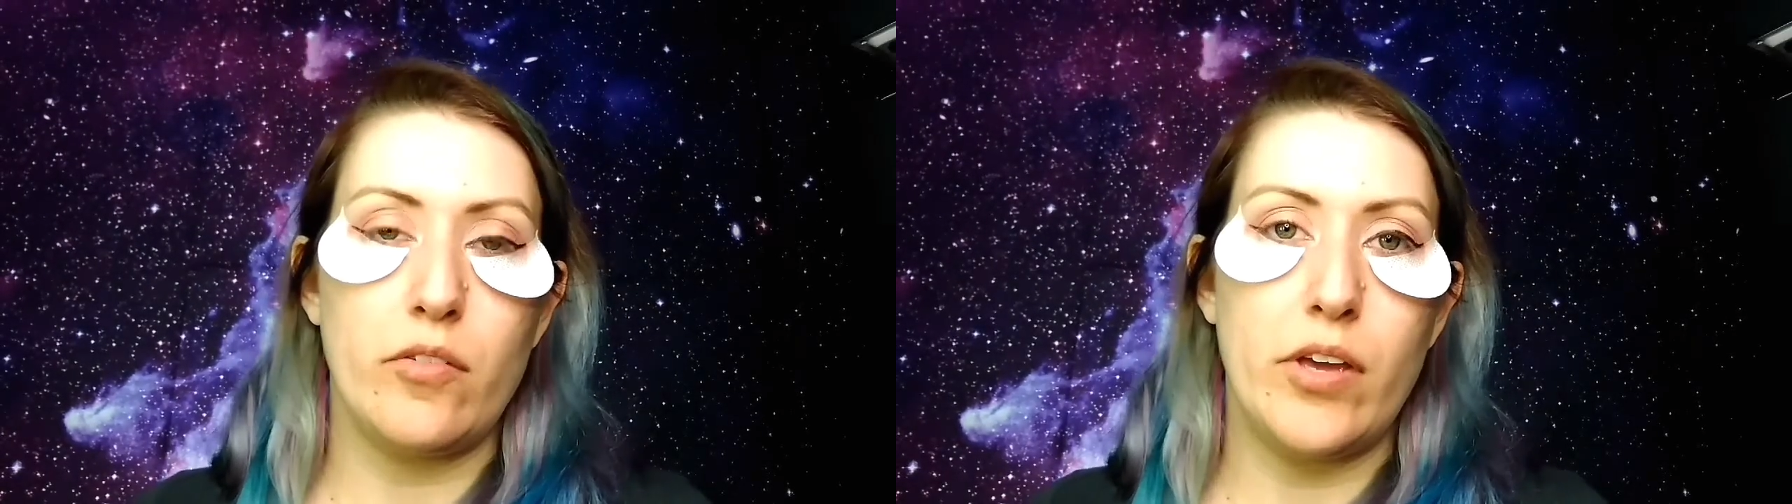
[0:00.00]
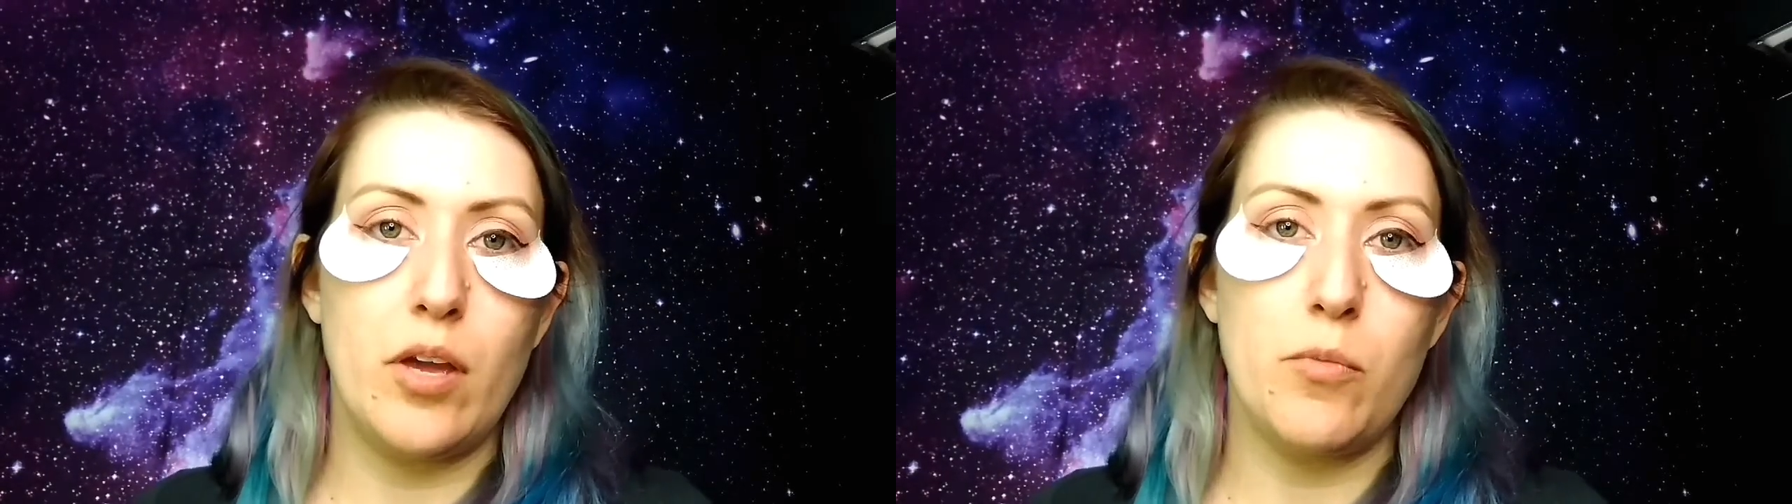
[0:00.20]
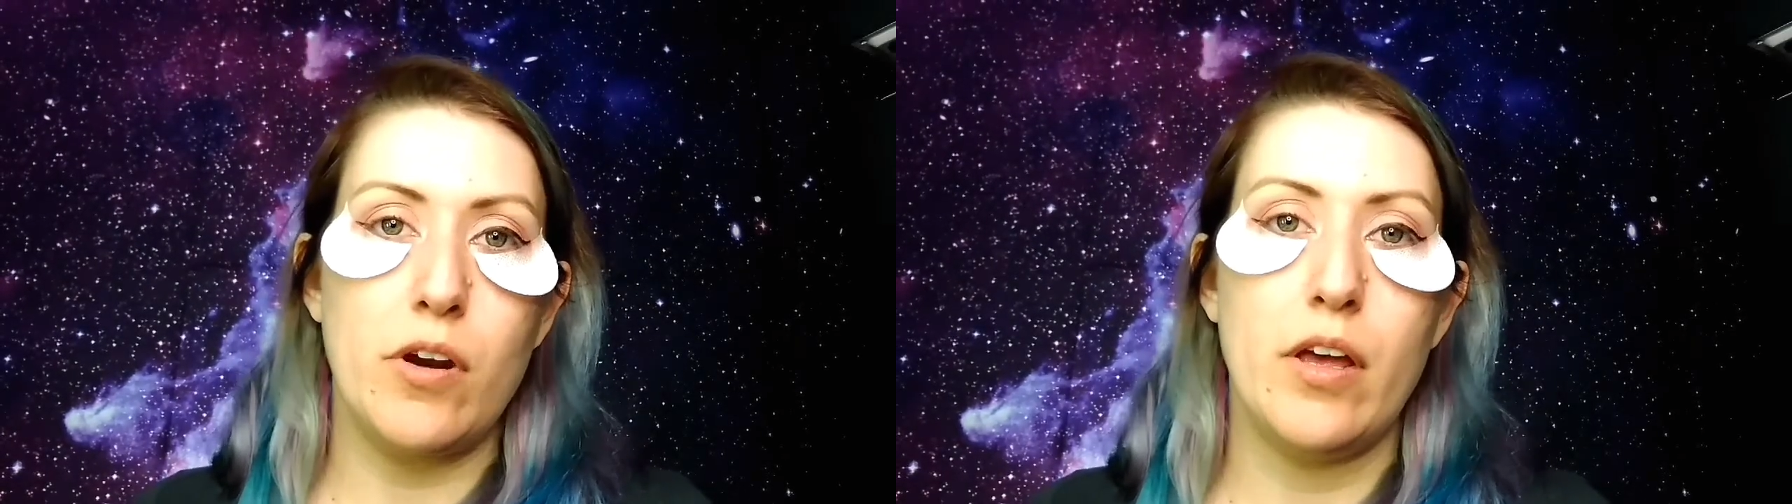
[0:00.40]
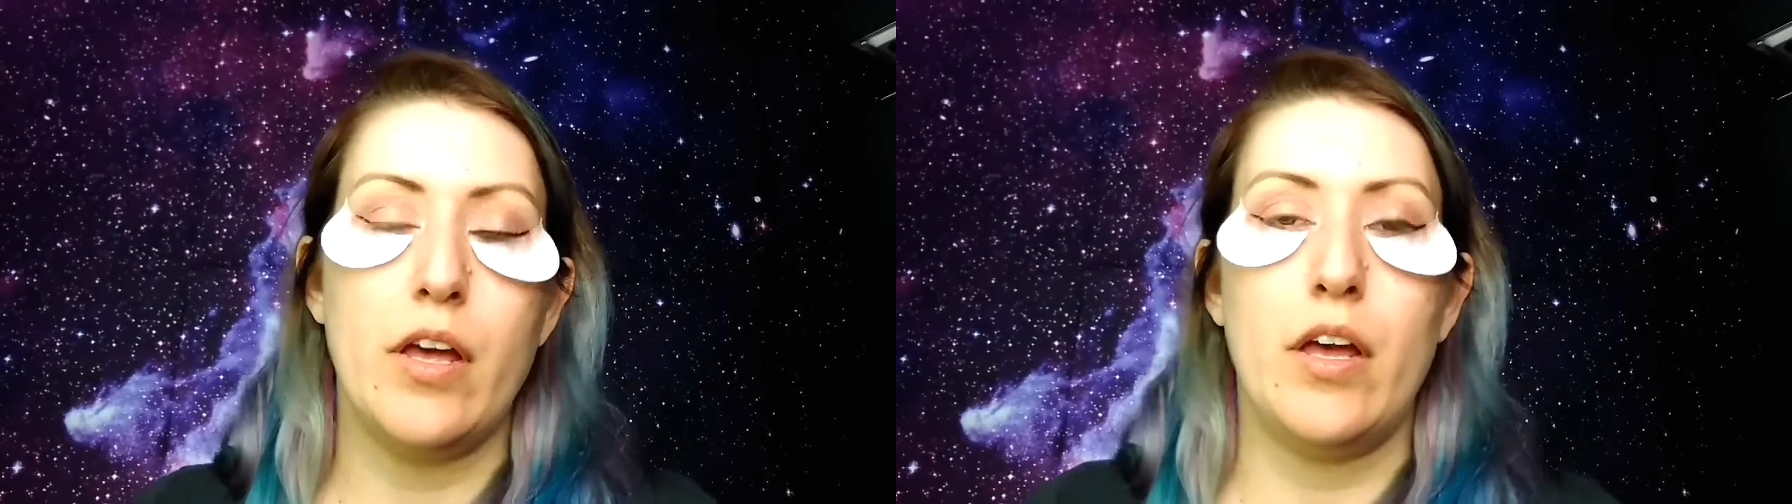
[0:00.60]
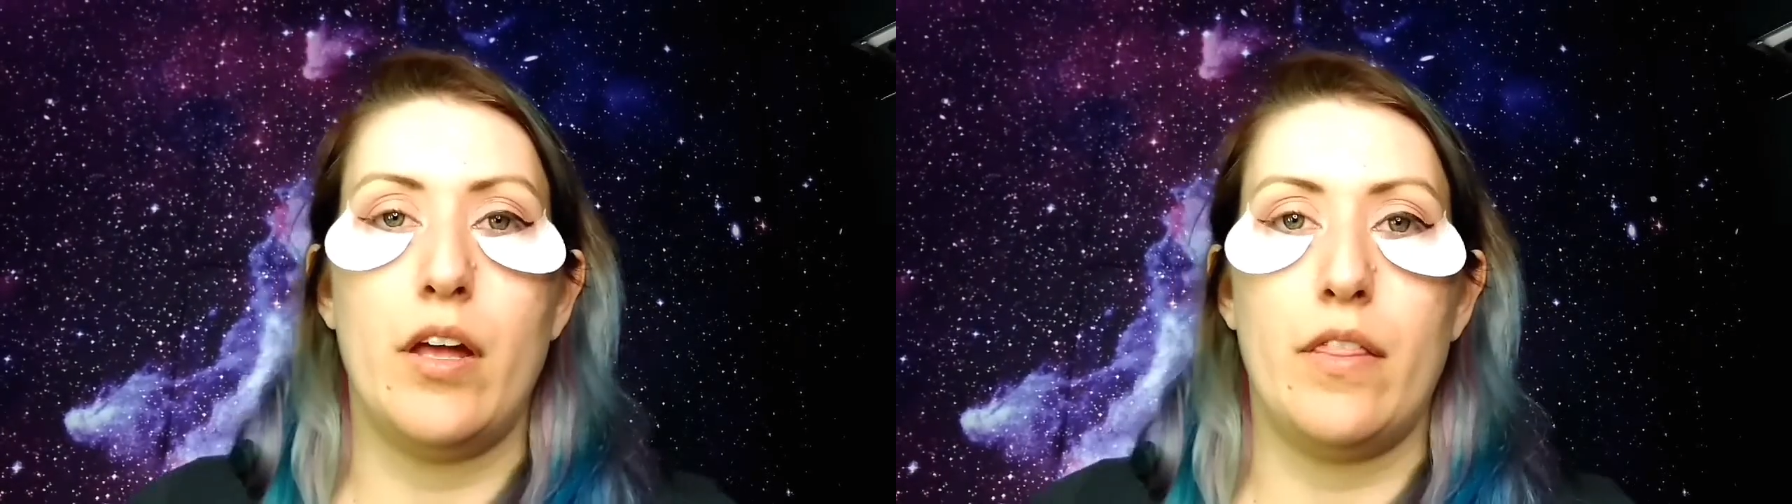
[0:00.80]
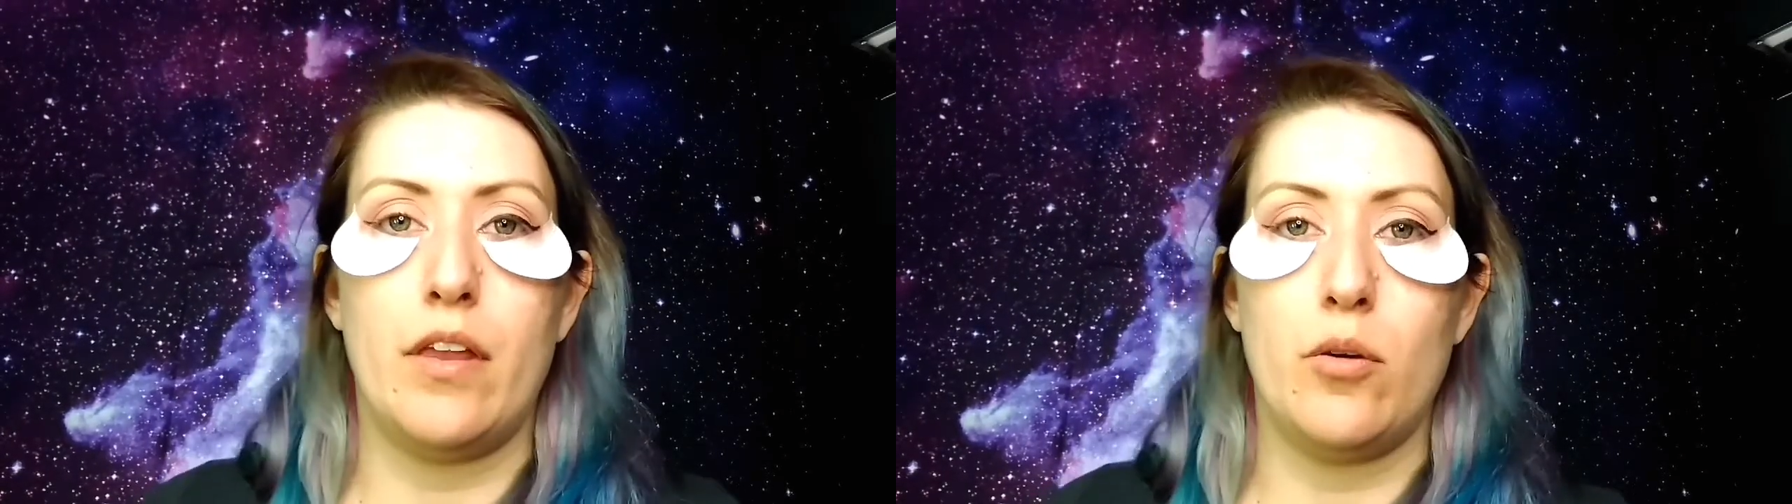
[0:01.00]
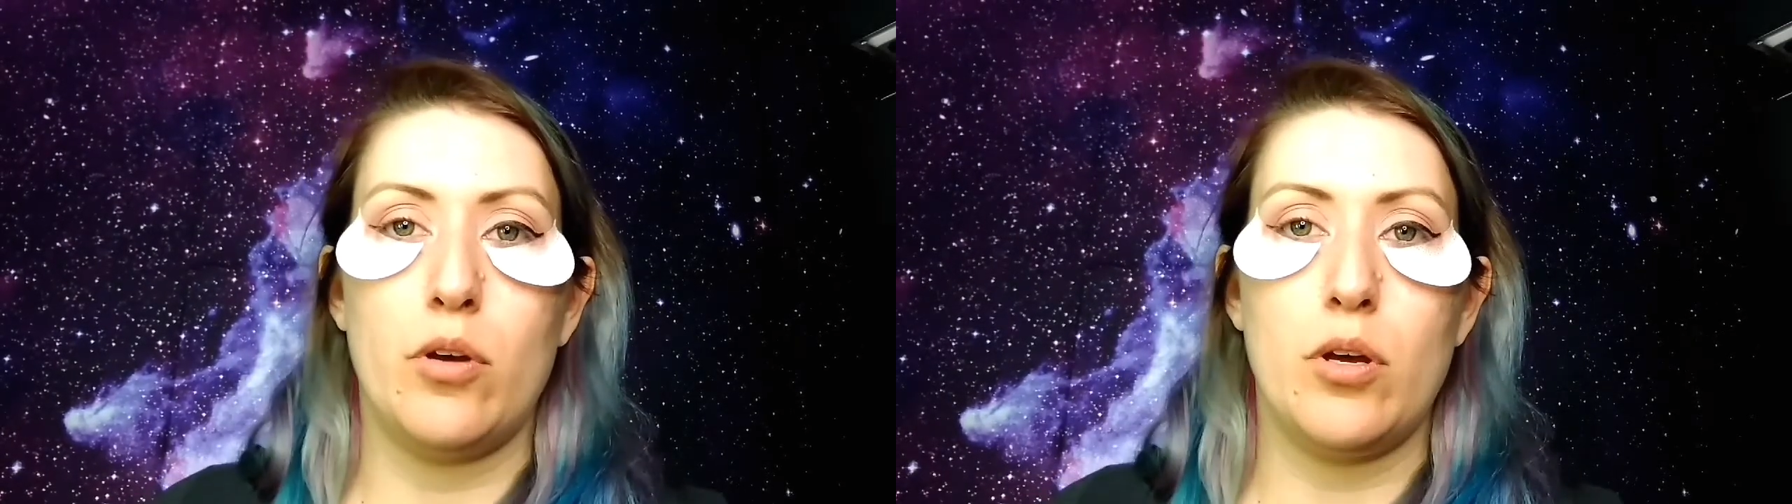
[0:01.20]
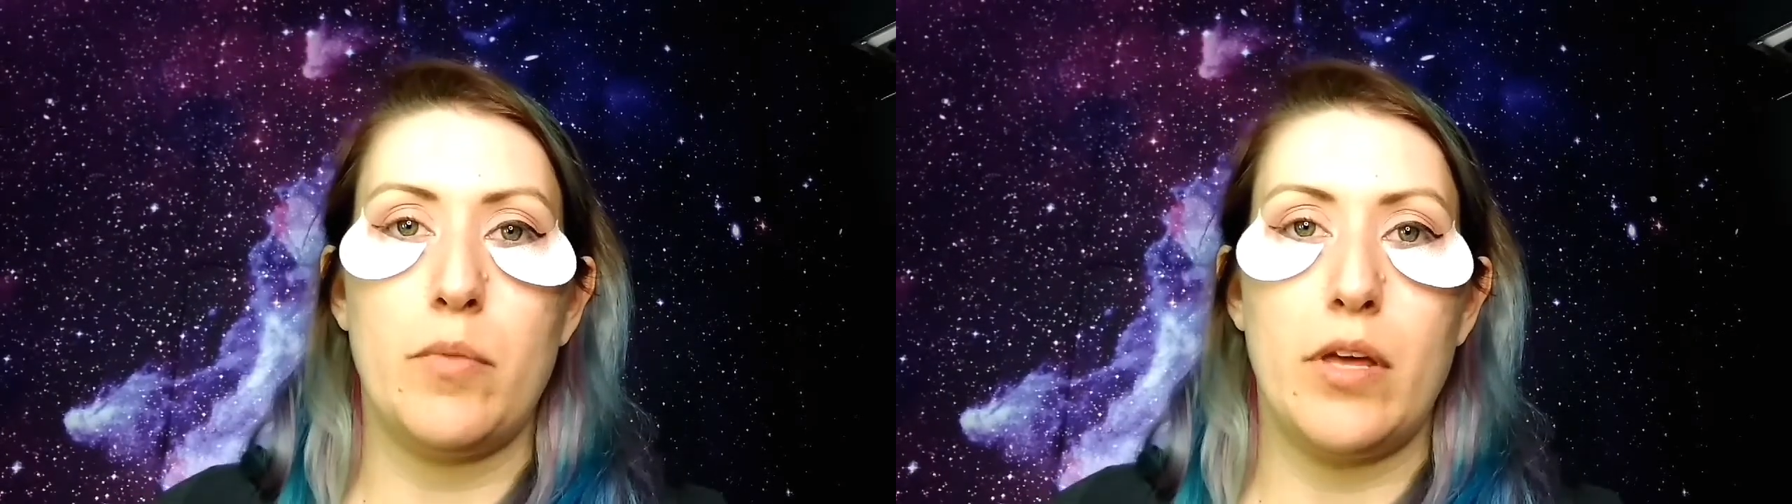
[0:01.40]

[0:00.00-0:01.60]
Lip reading: rest of my eyes off camera,